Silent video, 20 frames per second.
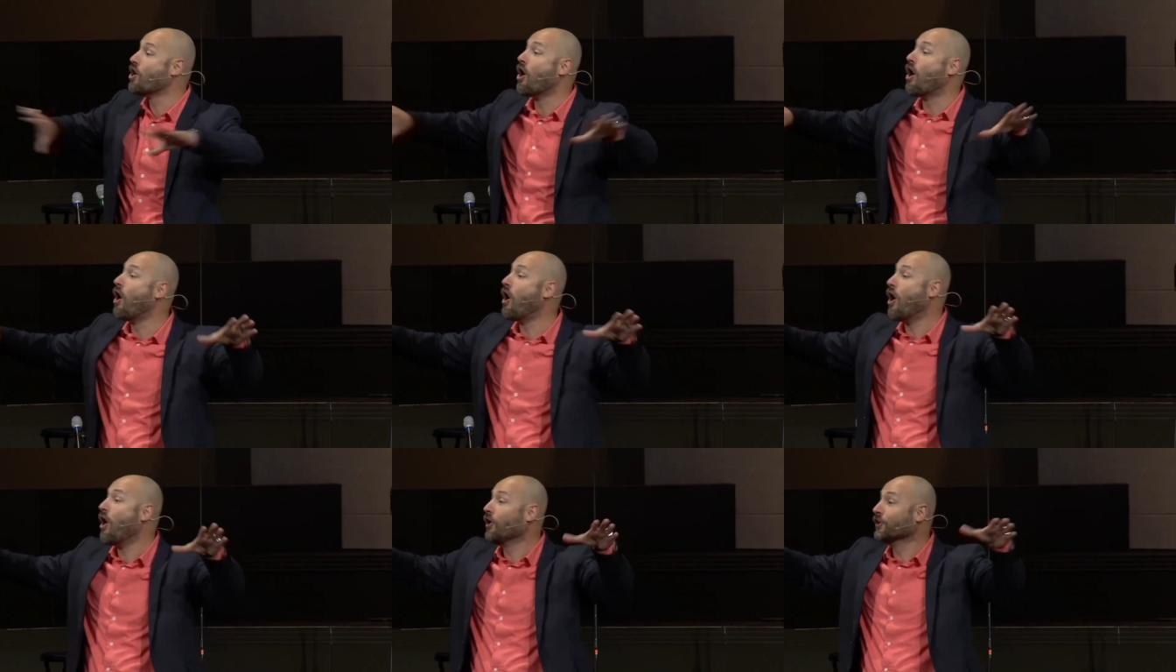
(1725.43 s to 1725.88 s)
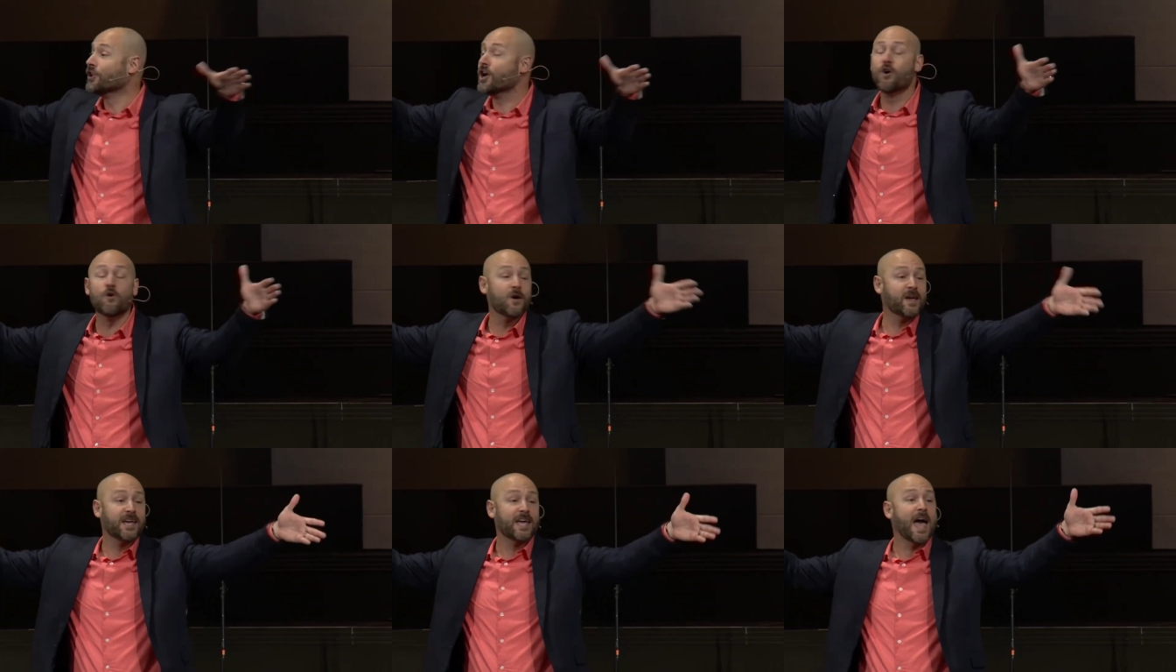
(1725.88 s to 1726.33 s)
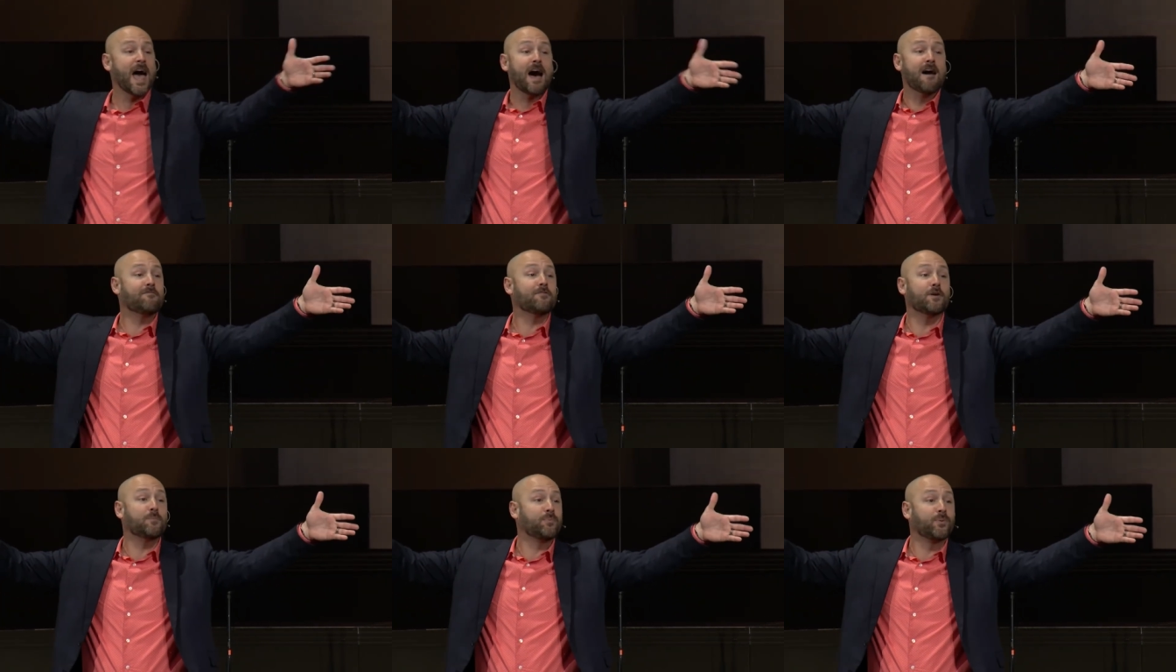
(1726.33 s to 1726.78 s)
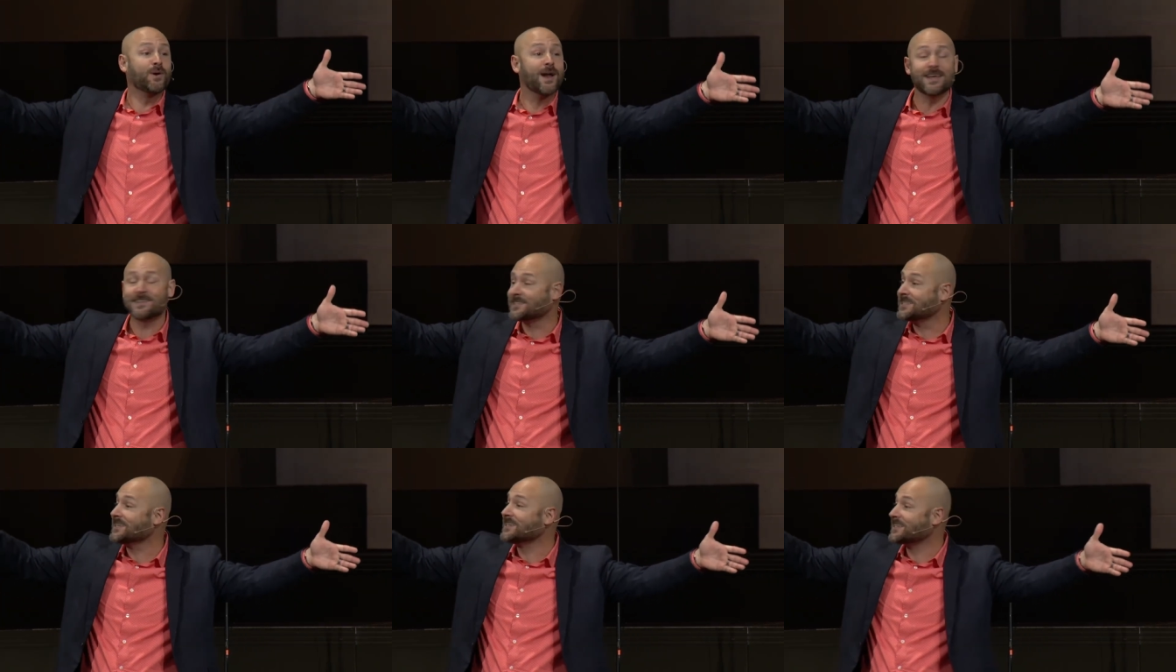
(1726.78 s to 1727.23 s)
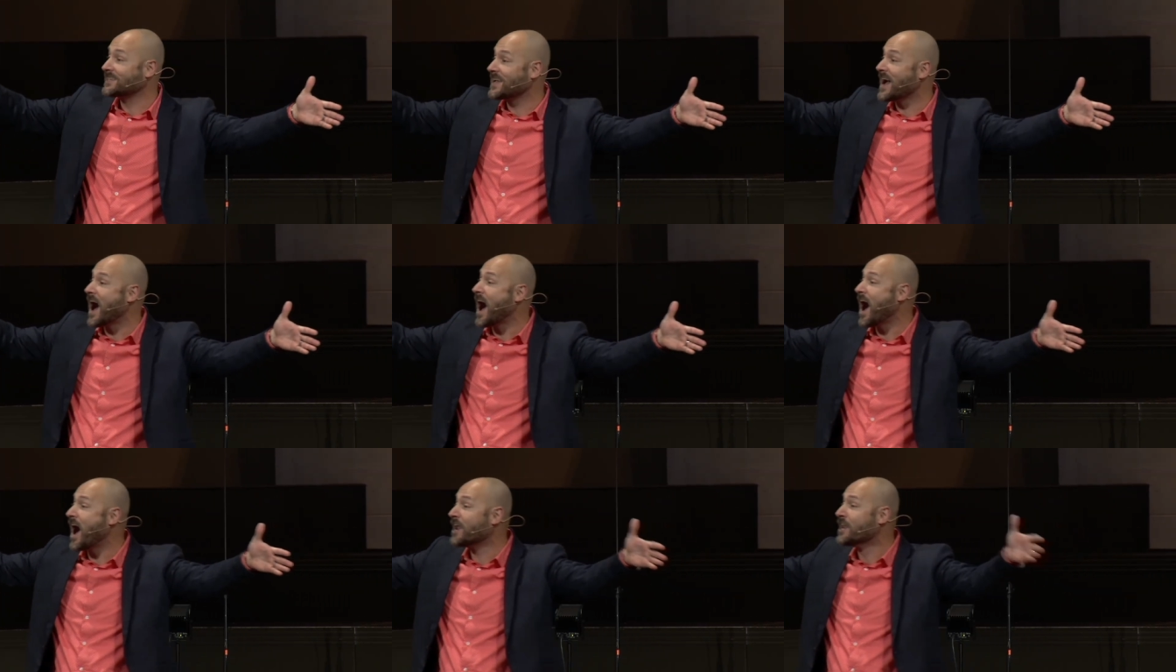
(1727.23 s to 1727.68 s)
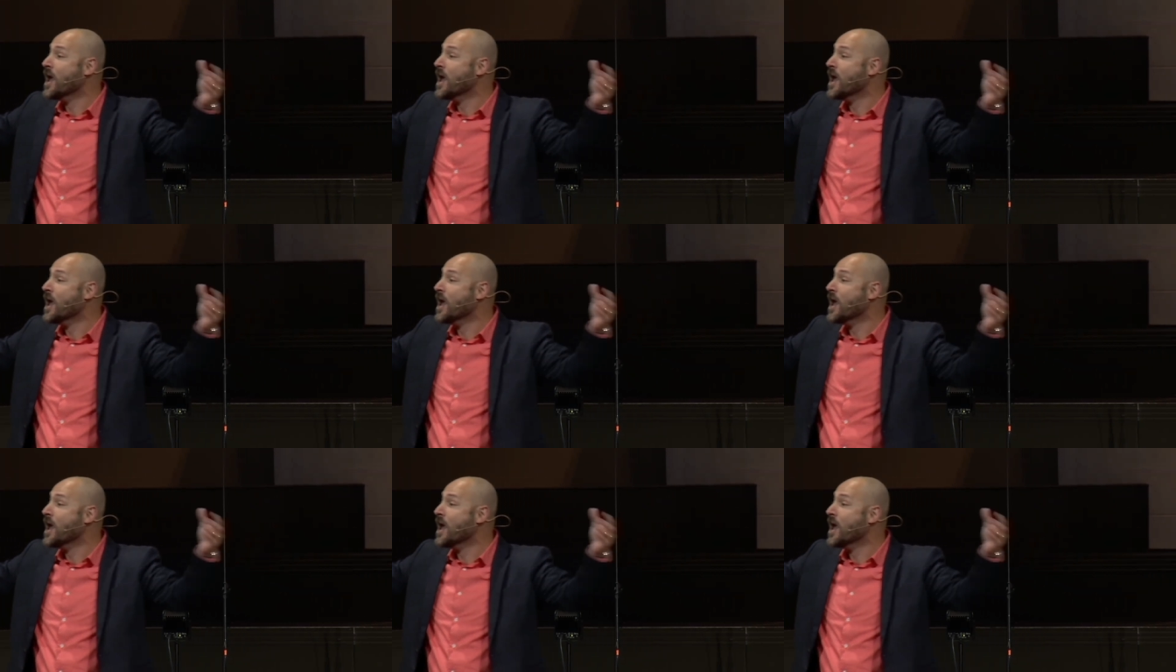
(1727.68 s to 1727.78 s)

all knowing, ever present God